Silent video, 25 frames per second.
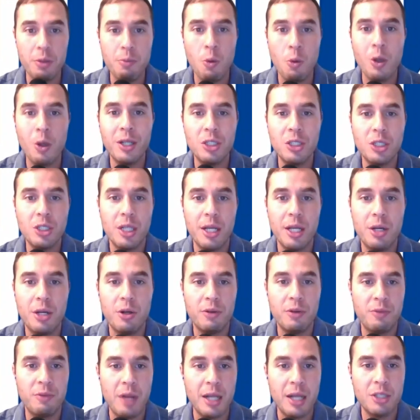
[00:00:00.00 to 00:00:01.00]
mortgage
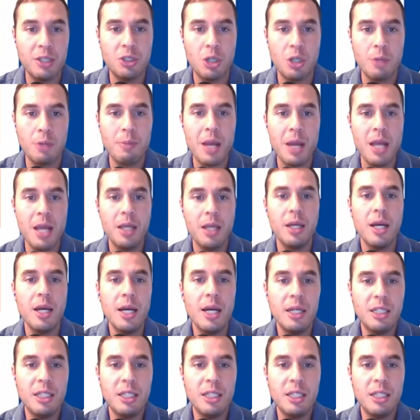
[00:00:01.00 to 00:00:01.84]
lender at Flagstar Bank,